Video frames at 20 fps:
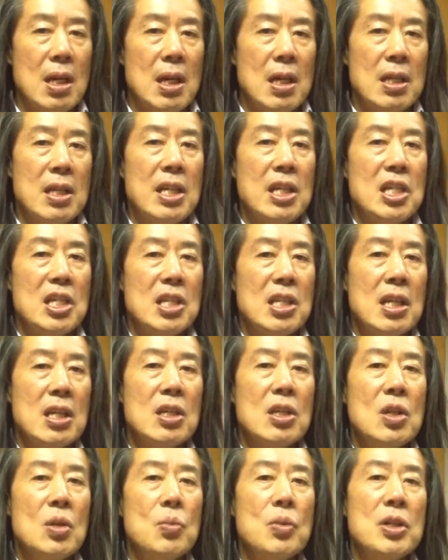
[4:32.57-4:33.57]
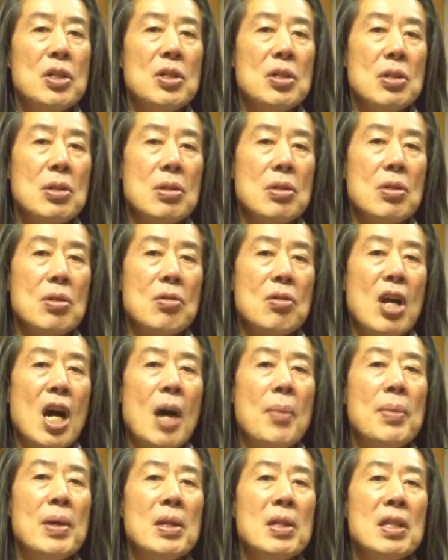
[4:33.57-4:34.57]
the extent to which
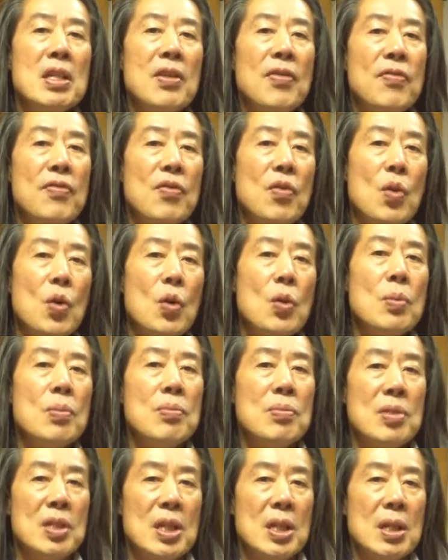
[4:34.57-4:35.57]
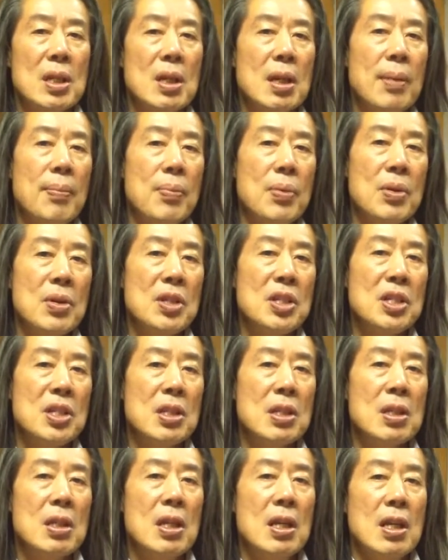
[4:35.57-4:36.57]
trauma deforms a
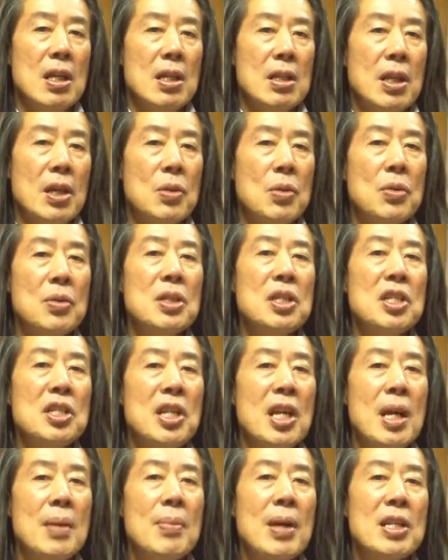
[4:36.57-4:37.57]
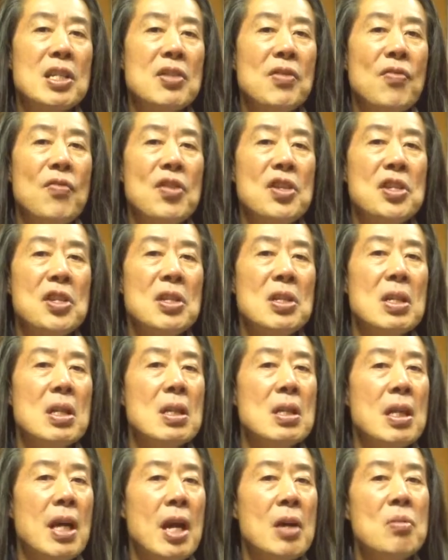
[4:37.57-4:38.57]
person that all the same had sufficient
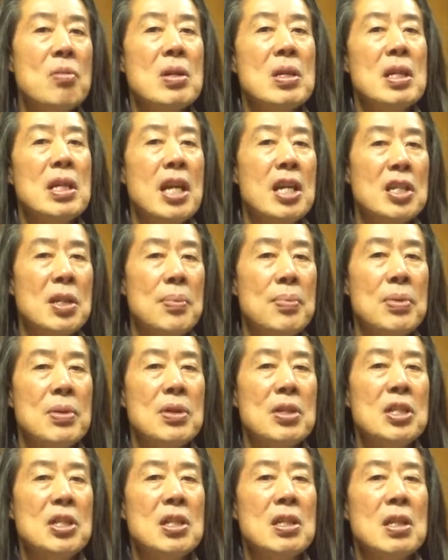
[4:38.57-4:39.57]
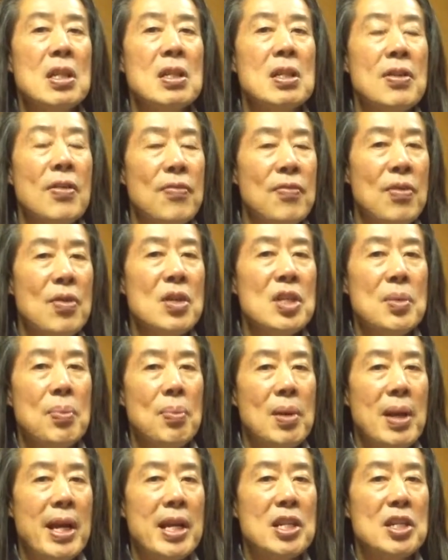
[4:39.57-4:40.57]
integrity as a person in the first
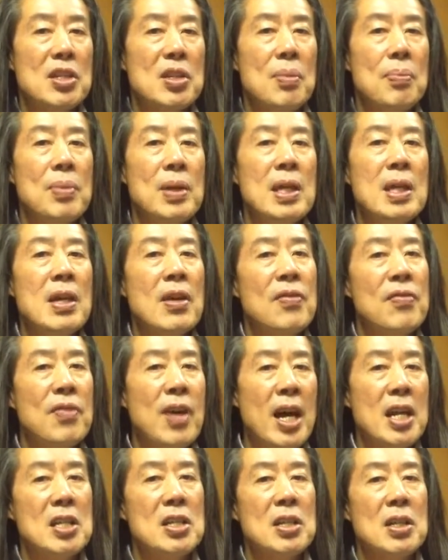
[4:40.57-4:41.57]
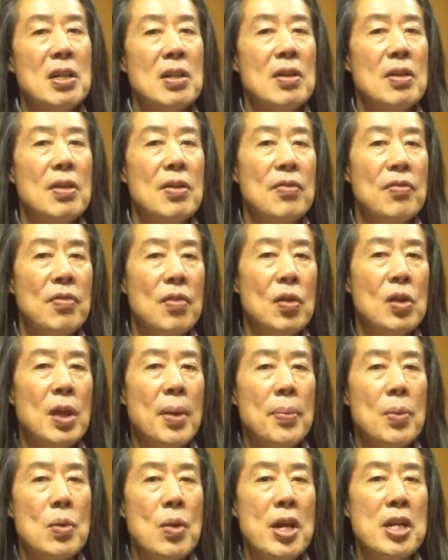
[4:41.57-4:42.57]
place to be a fighter for
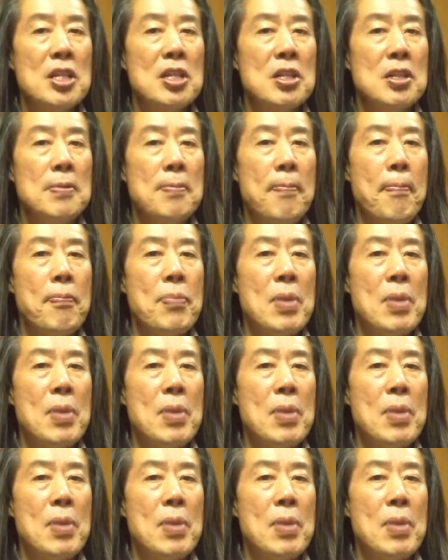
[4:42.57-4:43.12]
liberation,